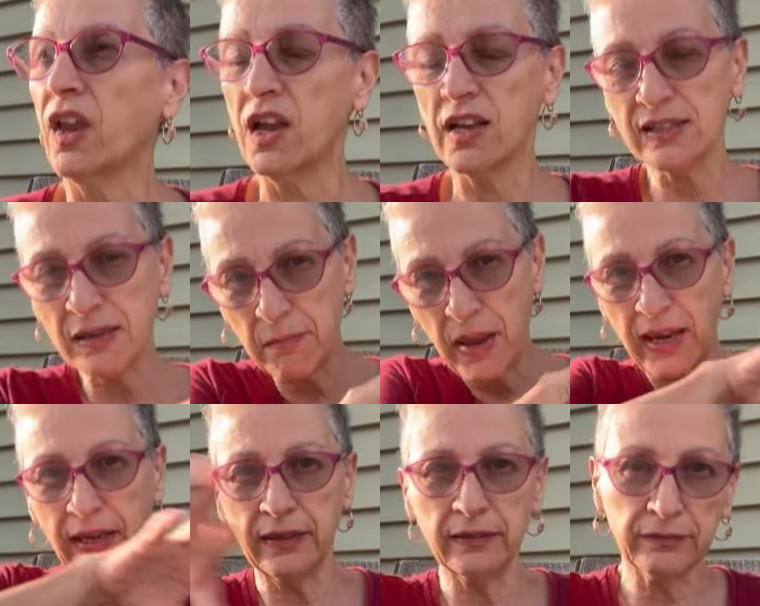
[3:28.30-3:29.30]
it's a
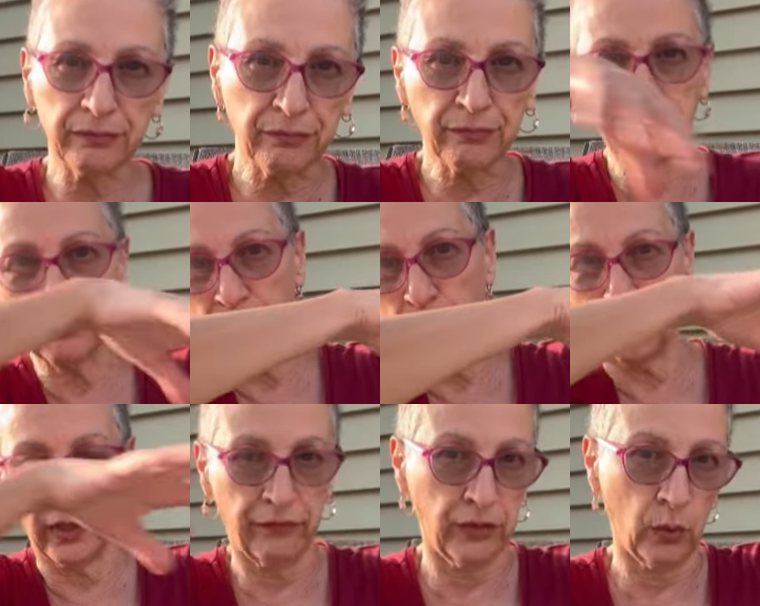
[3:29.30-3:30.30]
main,
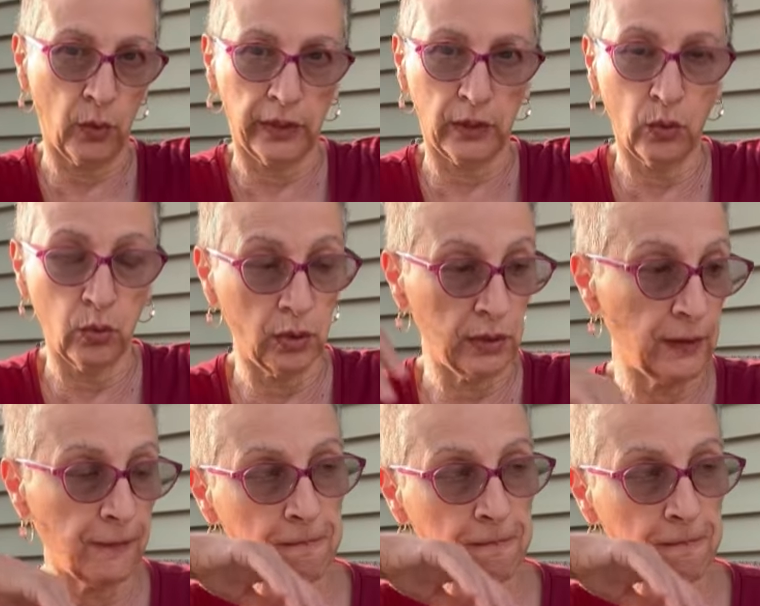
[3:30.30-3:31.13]
whatever you want to call it.